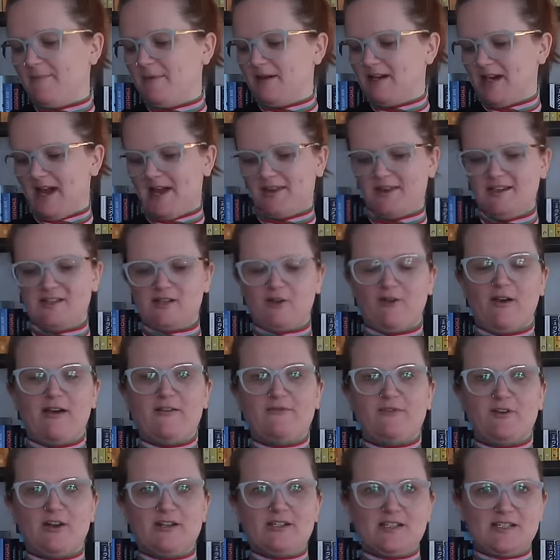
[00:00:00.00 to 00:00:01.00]
But yeah, these are
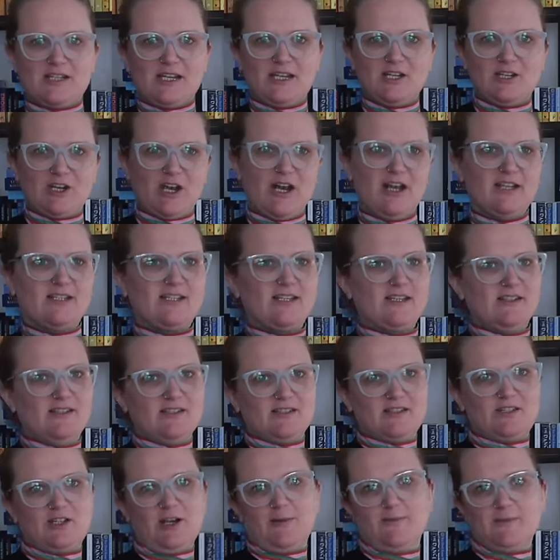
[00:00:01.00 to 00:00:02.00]
great for under t-shirts
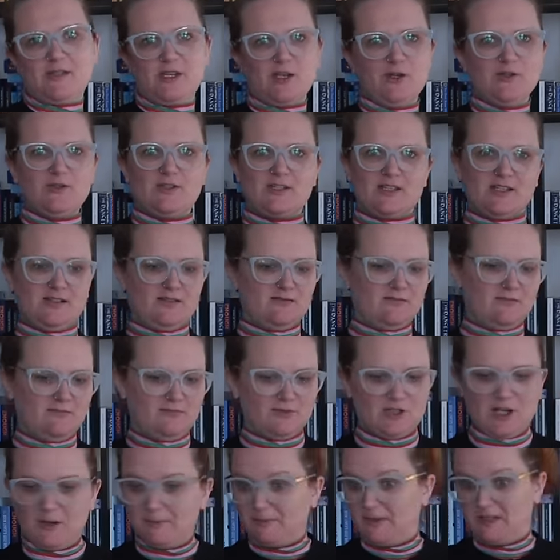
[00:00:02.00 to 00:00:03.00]
and jumpsuits and
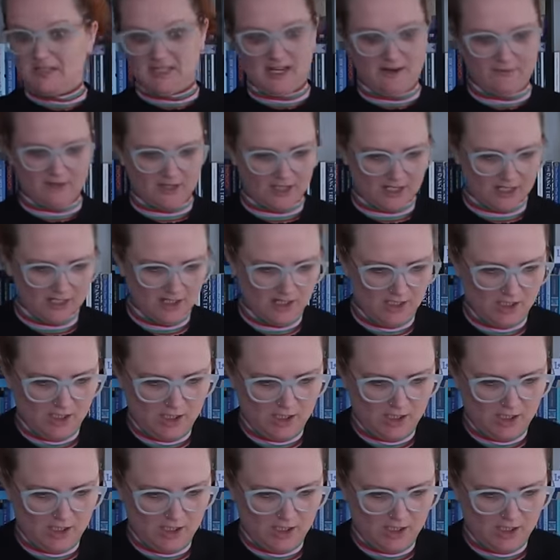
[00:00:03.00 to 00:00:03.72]
jumpers and everything